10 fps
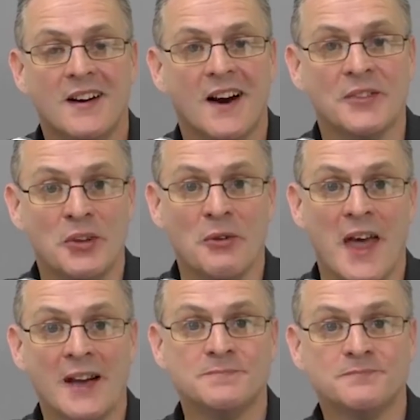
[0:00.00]
I'll do
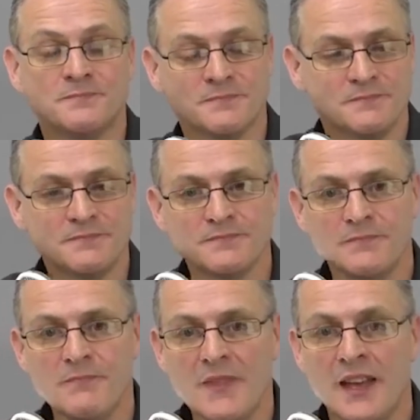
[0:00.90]
that.
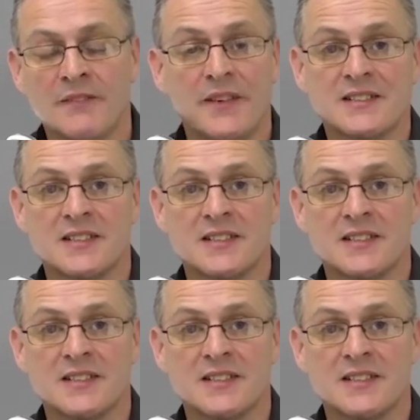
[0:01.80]
In fact,